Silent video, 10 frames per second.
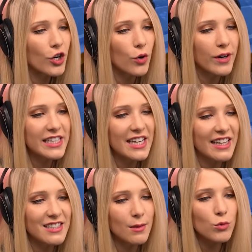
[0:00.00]
going to
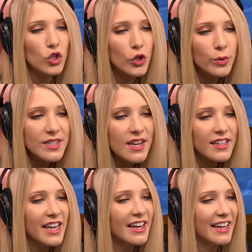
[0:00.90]
get some loot.
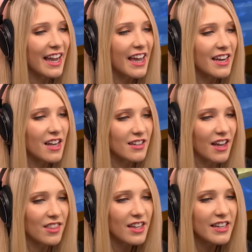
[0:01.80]
Yet again,
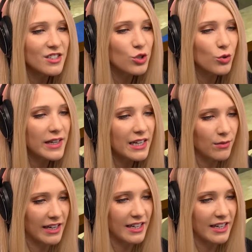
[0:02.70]
nothing is green right